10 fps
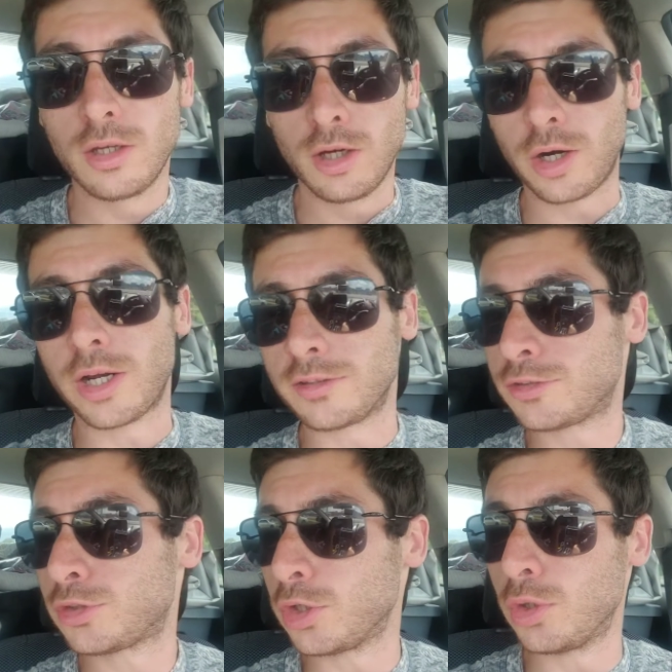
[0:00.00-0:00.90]
All right,
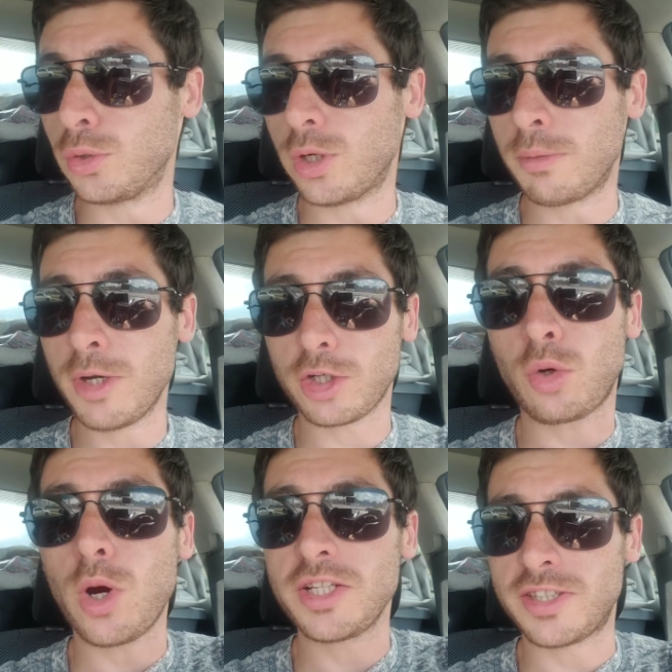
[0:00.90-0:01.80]
so I'm not
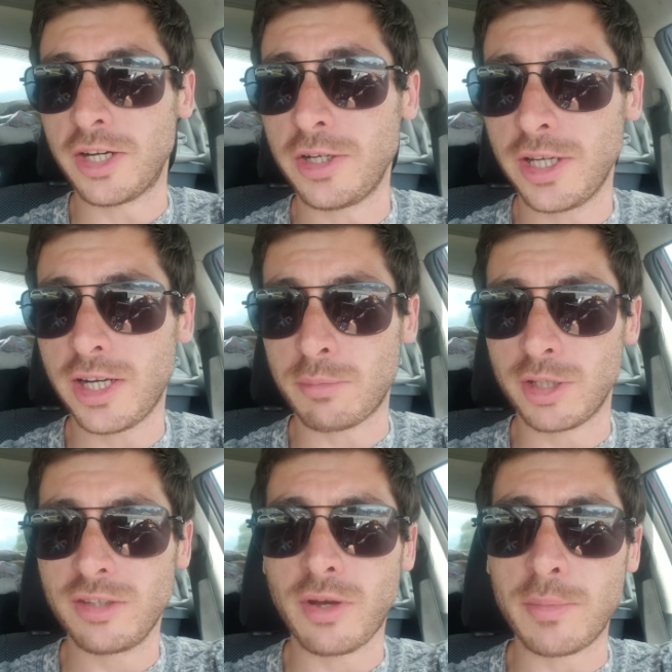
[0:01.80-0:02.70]
quite there yet. I
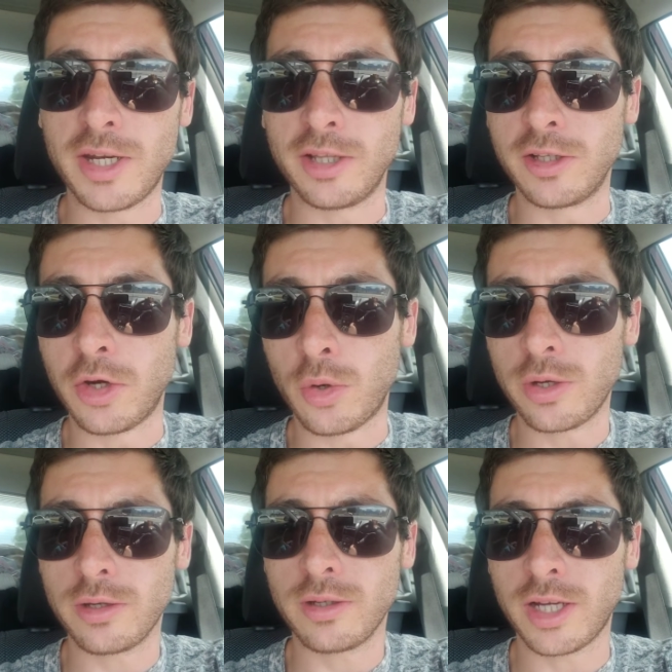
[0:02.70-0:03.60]
believe I'm in
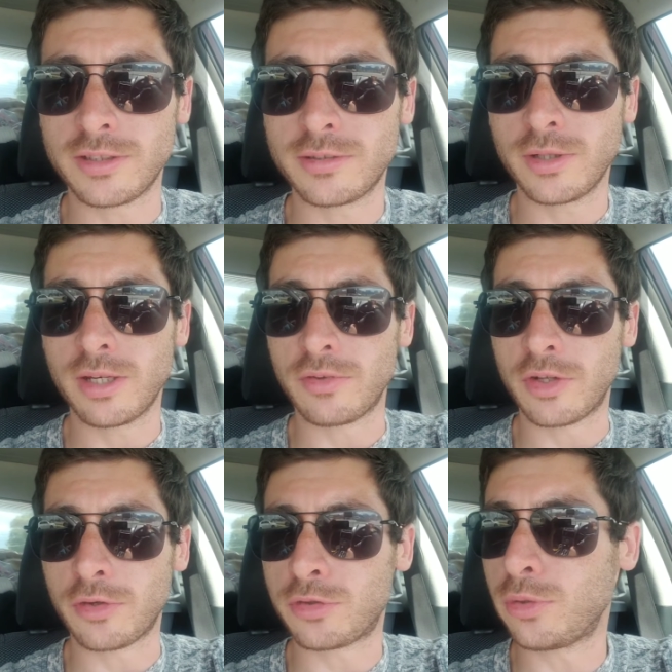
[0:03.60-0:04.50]
Illinois. I still have
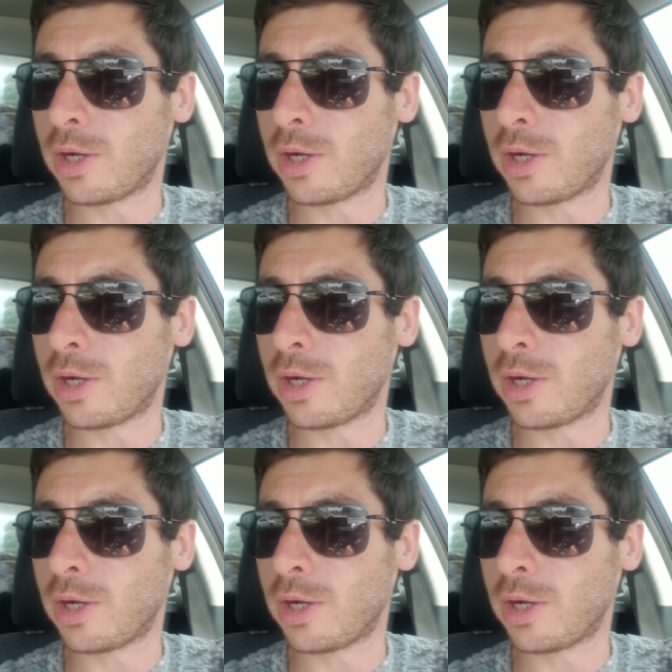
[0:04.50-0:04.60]
another two